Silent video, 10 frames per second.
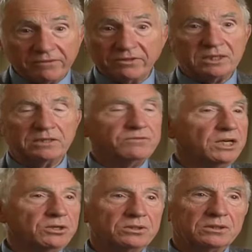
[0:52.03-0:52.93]
Ever have
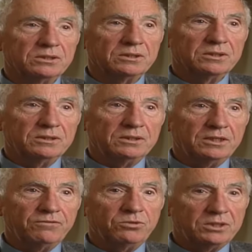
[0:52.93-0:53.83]
known,
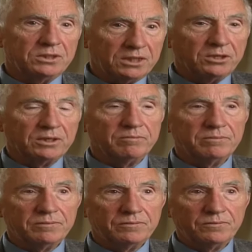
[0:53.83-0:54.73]
if you didn't know
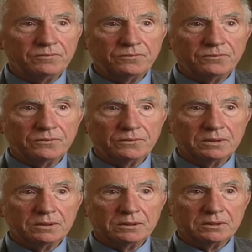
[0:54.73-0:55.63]
him,
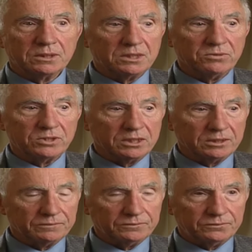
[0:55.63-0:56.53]
that he was
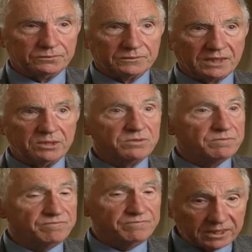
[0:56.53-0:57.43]
ill. And he
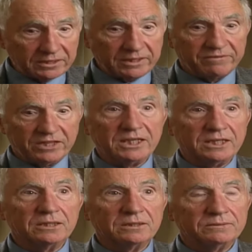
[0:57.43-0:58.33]
was very,
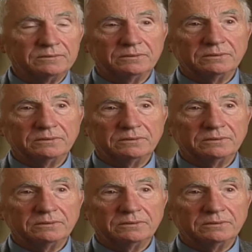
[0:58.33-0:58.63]
very ill.